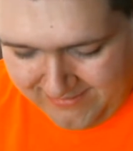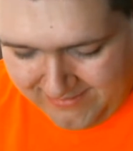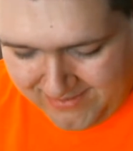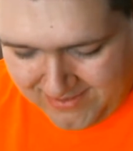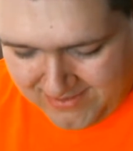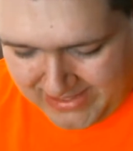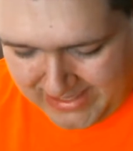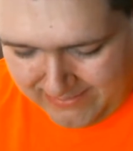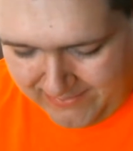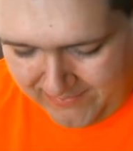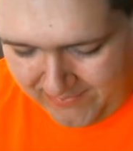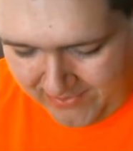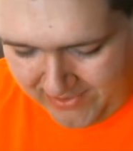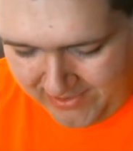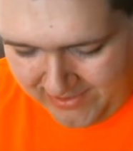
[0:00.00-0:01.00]
just like
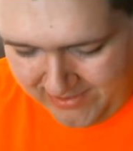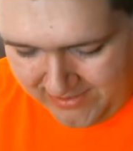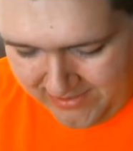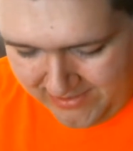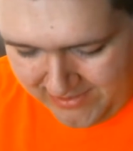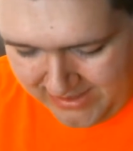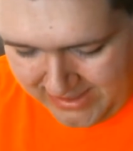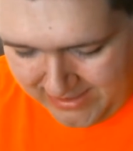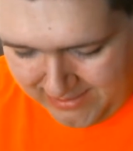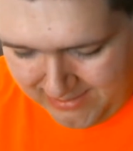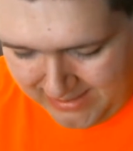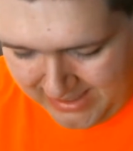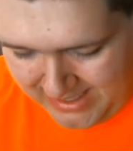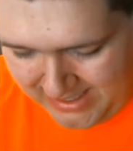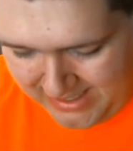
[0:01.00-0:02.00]
before, there
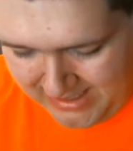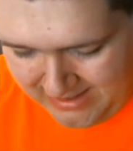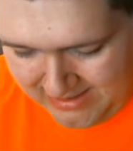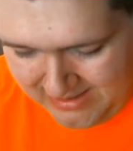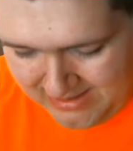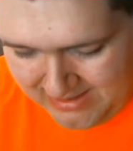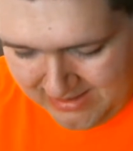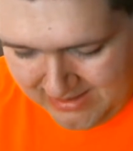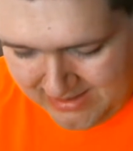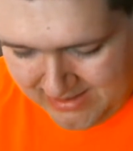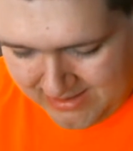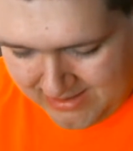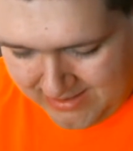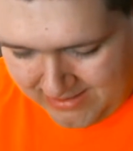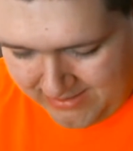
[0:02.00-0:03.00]
is a
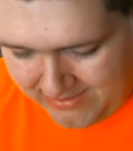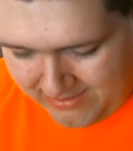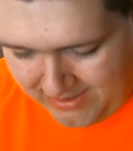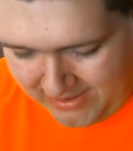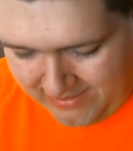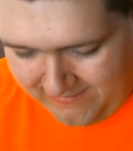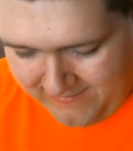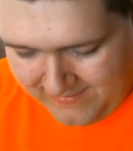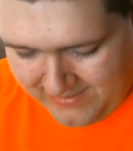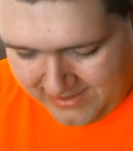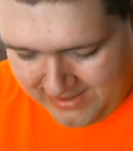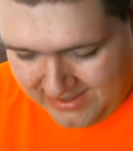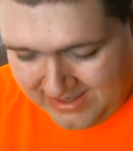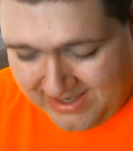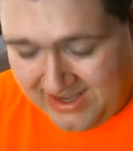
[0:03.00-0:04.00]
clear all.
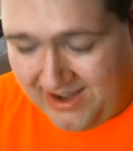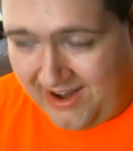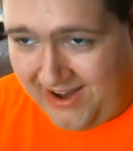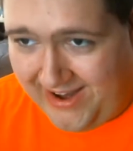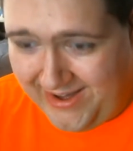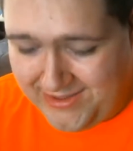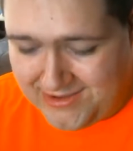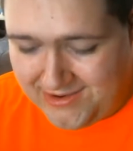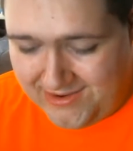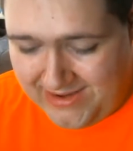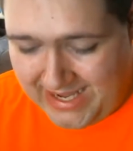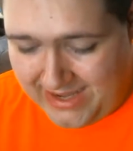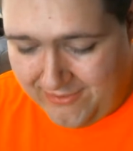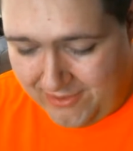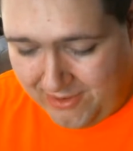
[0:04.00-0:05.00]
Also,
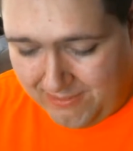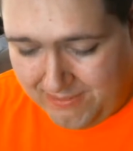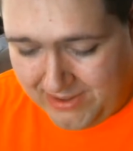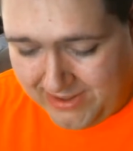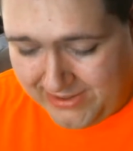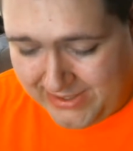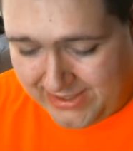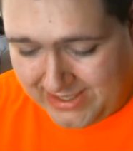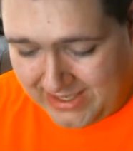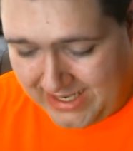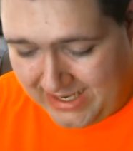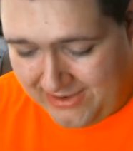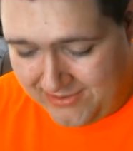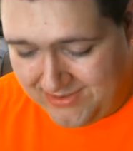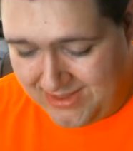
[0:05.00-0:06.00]
I will point
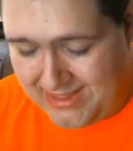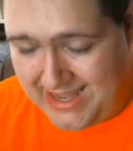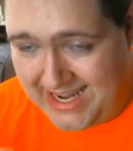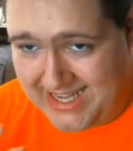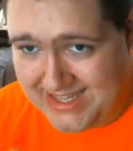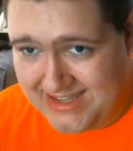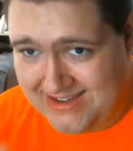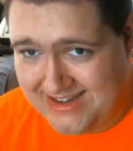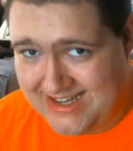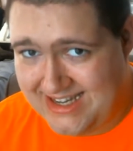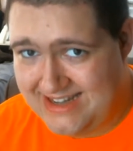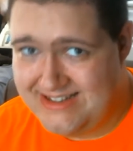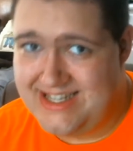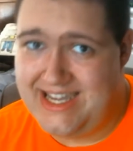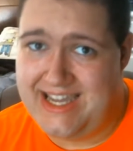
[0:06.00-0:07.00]
out that
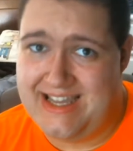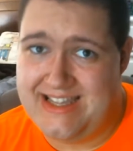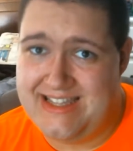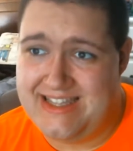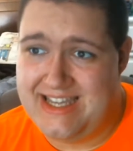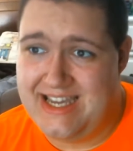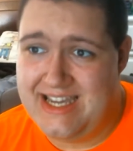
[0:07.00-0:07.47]
in